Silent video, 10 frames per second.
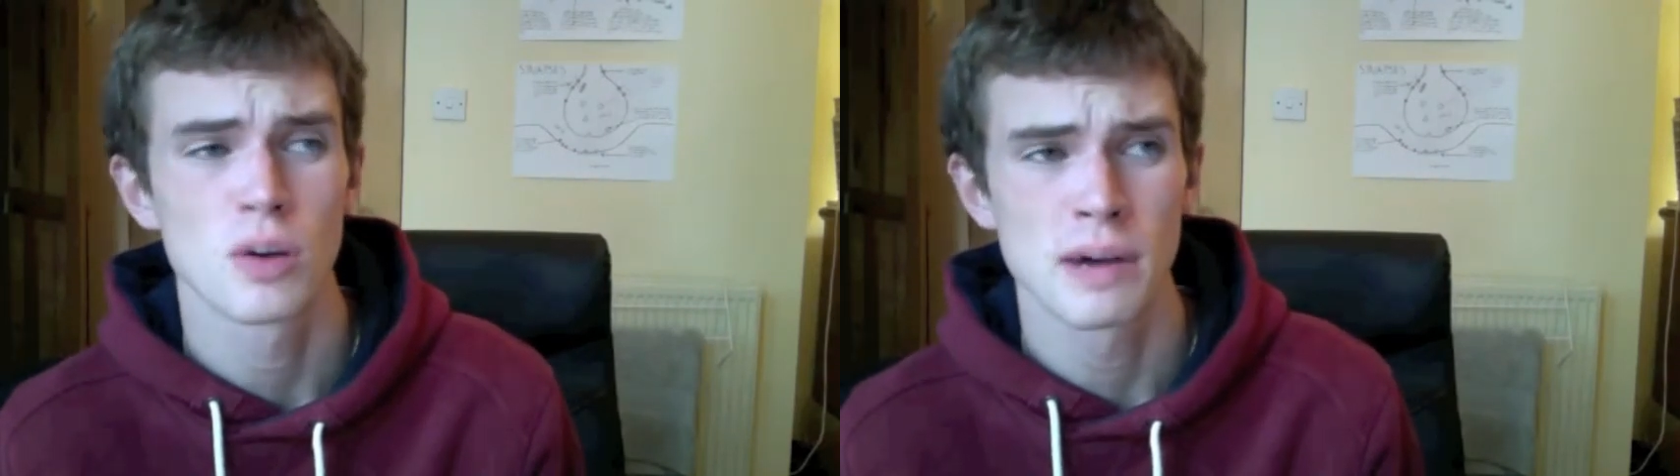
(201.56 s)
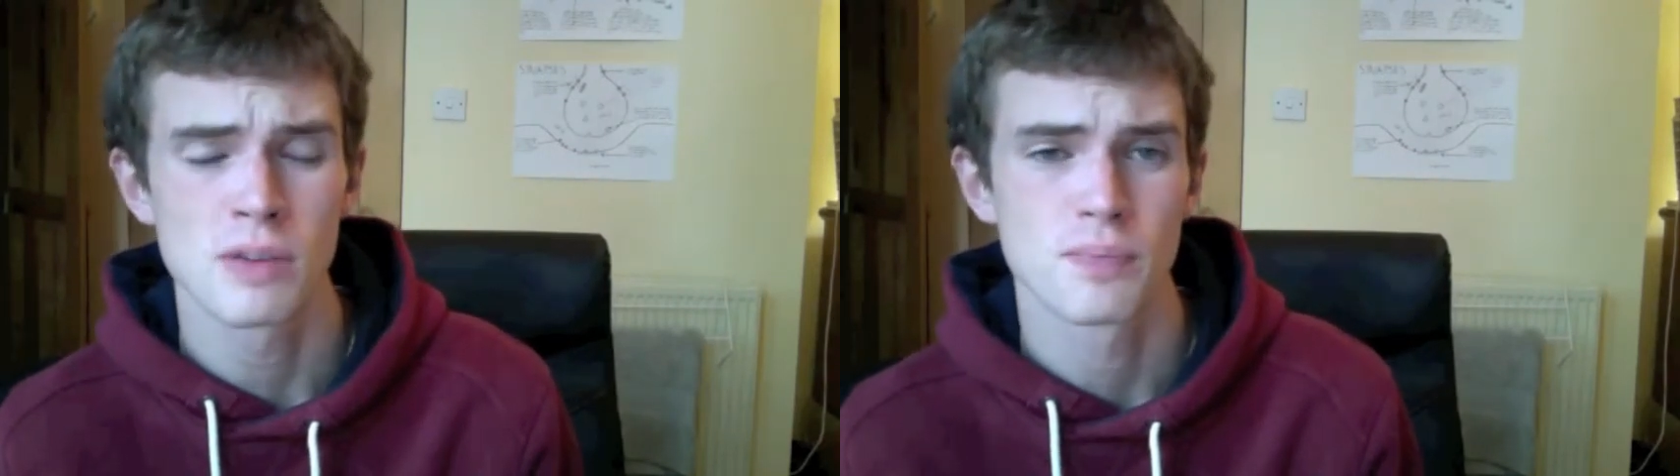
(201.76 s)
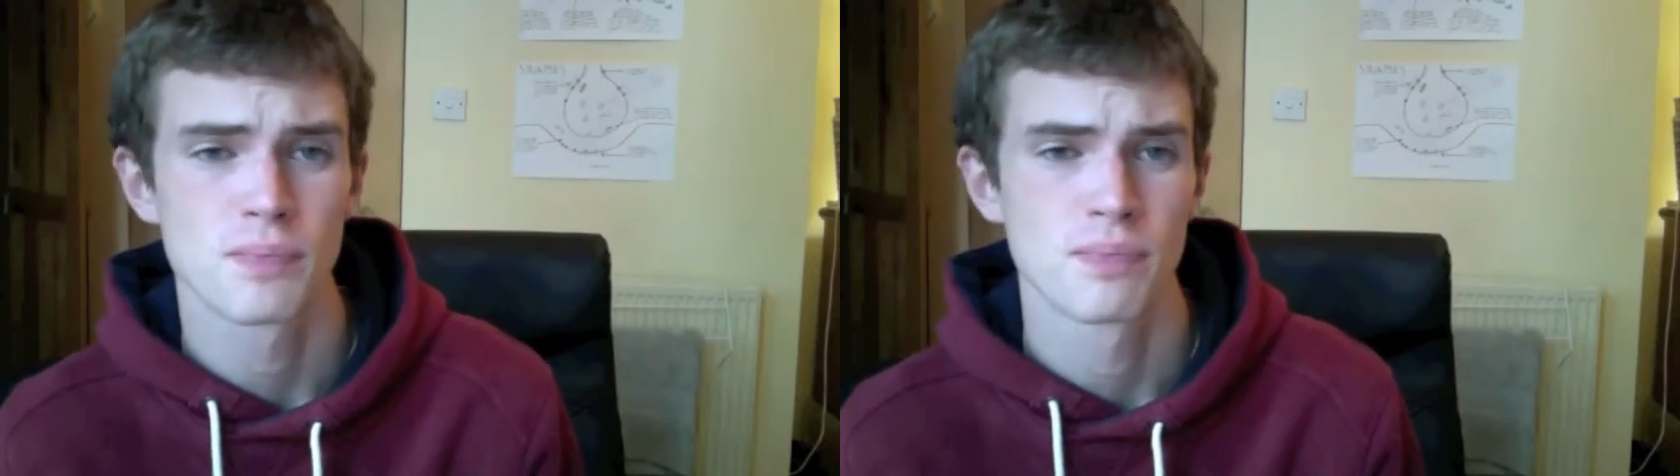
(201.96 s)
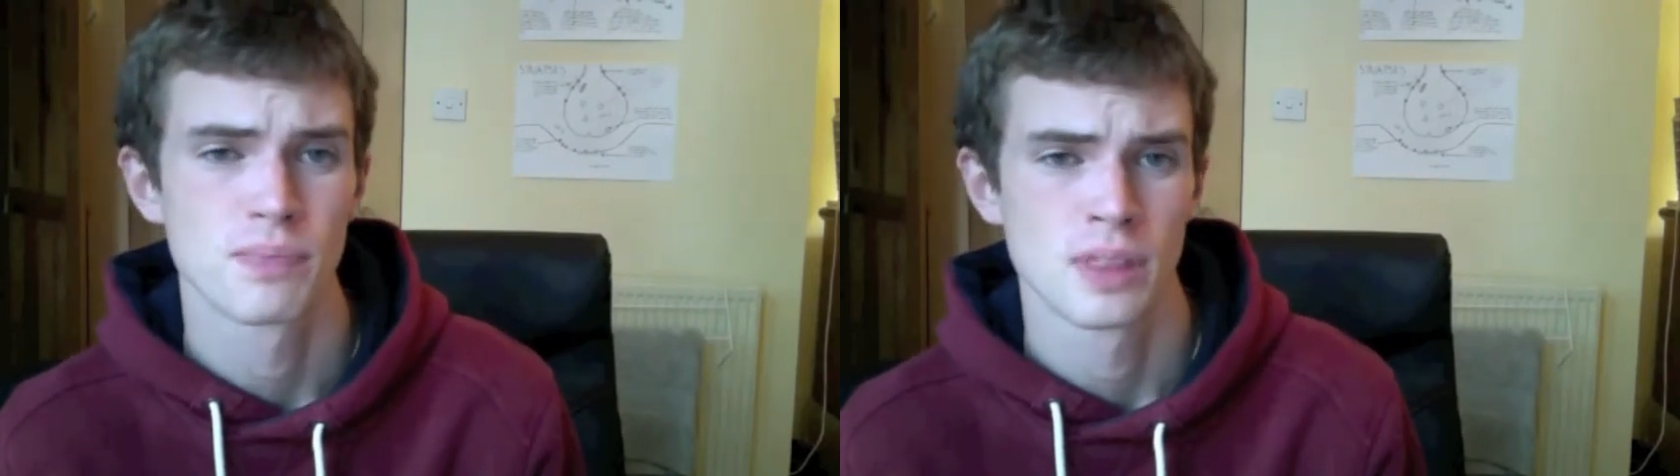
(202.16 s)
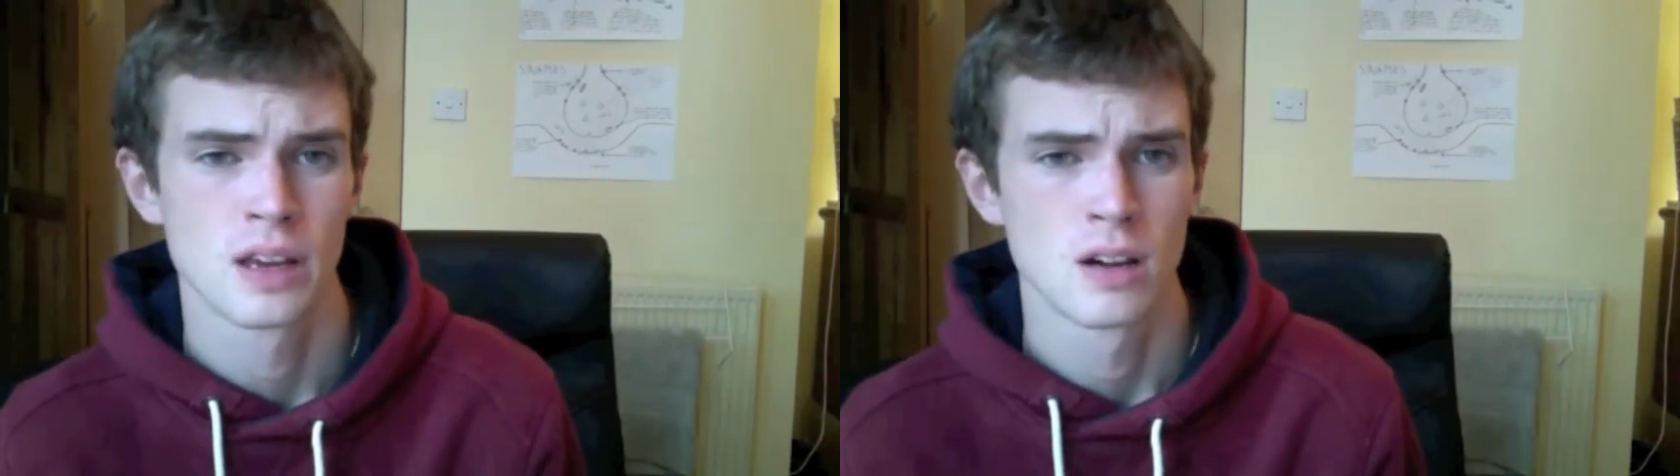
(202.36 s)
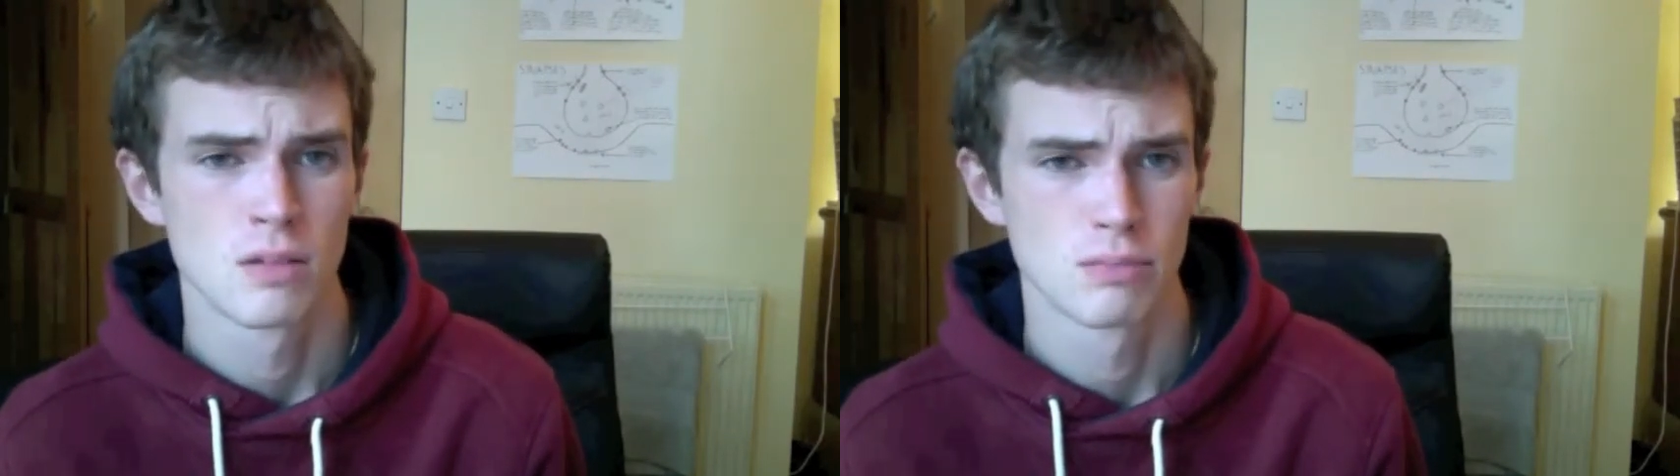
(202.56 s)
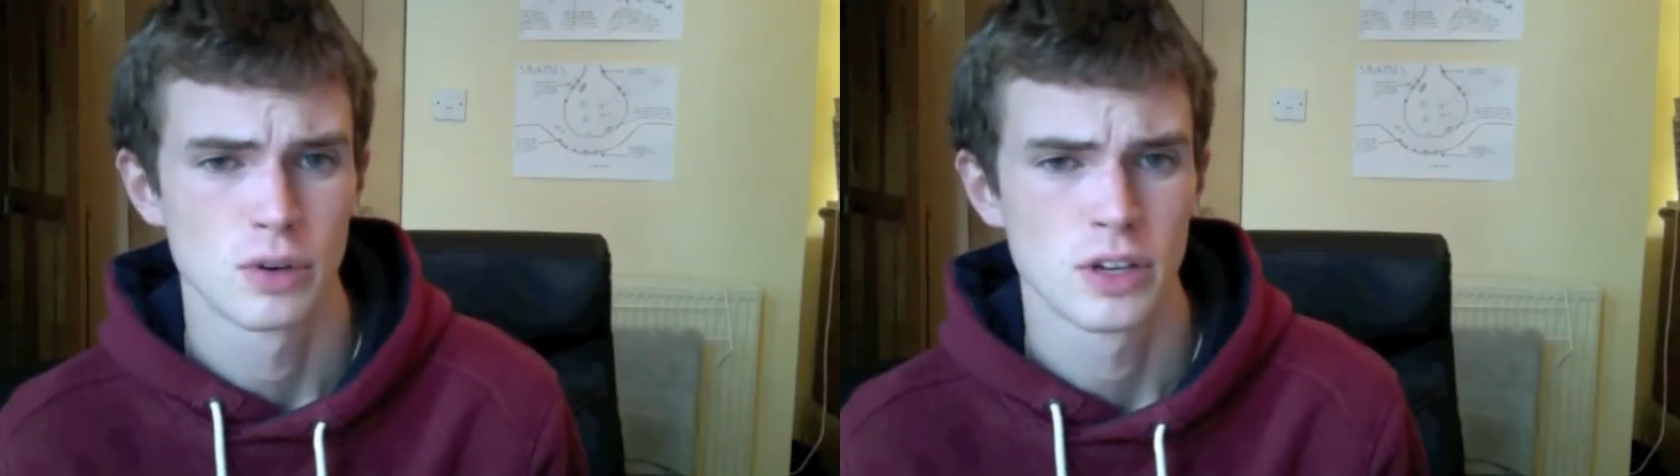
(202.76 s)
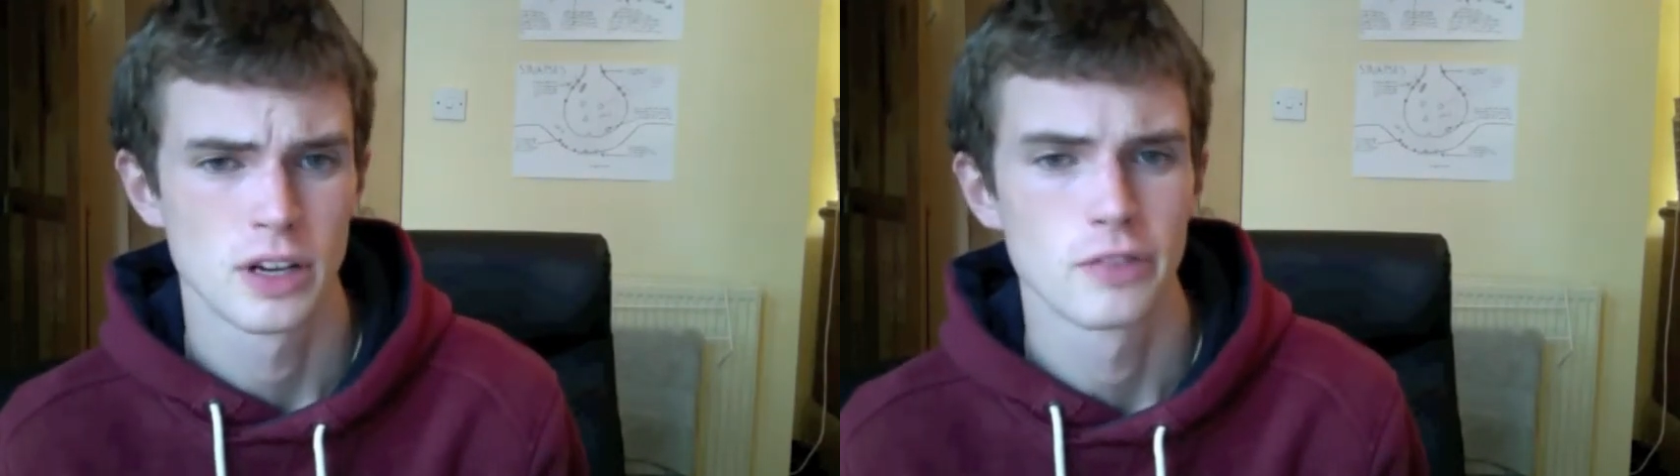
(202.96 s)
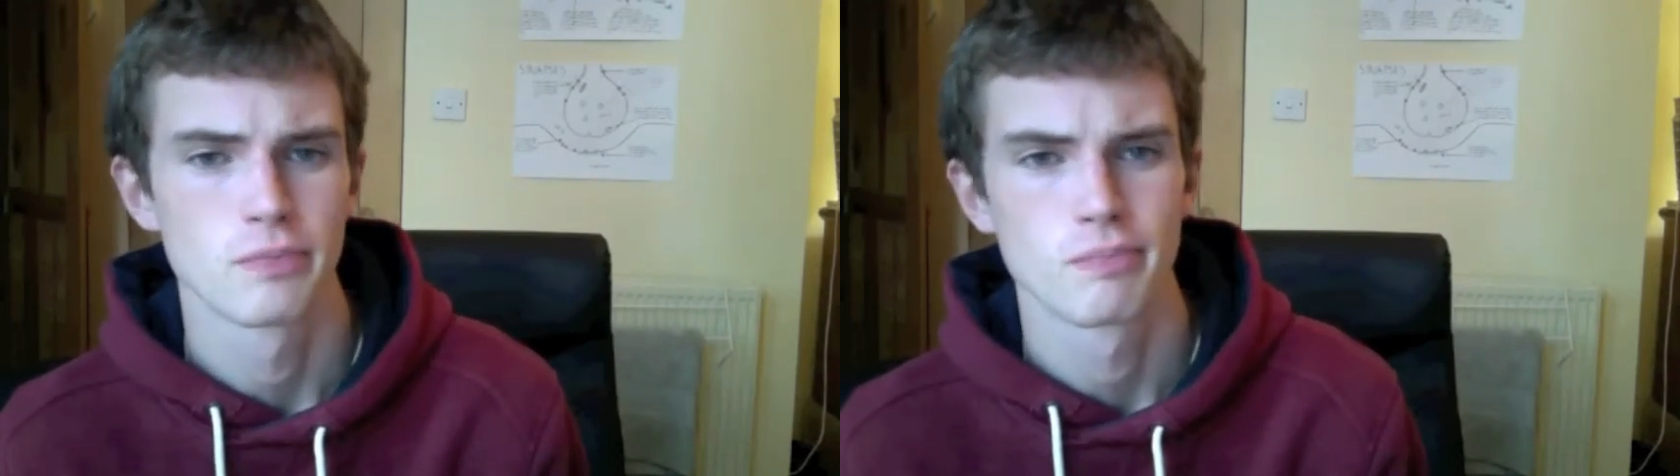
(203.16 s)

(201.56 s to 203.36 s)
about. But you know,